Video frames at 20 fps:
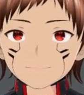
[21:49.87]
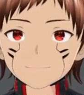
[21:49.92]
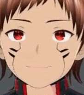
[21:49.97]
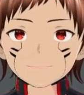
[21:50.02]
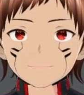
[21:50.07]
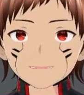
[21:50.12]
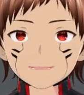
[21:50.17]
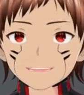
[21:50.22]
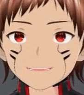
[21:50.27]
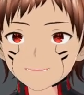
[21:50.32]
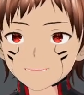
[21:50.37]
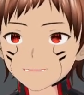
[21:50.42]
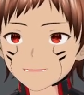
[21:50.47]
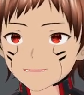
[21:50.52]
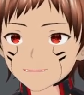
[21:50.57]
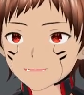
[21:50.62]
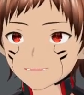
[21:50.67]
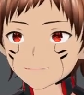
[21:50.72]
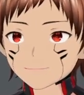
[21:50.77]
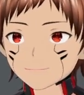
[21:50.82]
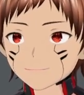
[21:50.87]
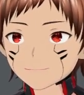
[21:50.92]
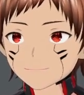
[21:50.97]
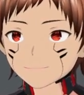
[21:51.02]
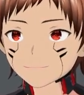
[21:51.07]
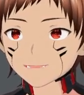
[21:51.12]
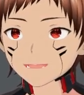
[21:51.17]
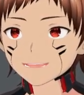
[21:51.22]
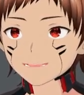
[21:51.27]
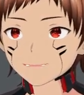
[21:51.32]
Vengeance was
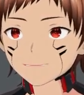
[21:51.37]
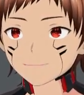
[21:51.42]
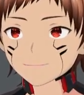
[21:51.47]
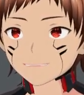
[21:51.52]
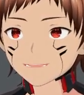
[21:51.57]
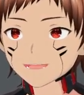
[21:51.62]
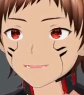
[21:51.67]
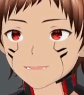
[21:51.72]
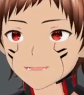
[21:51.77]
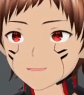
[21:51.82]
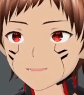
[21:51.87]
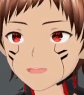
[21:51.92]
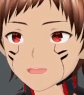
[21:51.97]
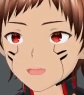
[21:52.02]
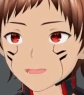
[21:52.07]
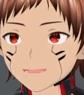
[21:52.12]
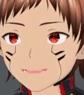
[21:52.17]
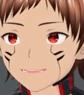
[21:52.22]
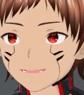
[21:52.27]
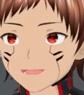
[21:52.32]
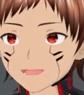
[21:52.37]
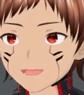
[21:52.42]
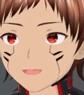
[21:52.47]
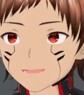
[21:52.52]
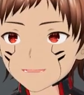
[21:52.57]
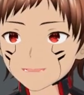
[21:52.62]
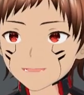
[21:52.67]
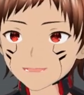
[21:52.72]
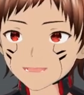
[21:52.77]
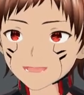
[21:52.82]
160. Now 20-point
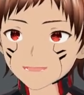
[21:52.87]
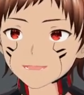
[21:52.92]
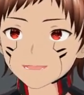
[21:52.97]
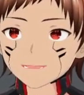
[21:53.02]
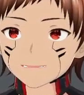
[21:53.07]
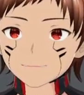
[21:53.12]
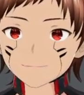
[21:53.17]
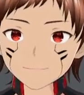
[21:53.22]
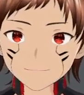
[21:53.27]
decrease.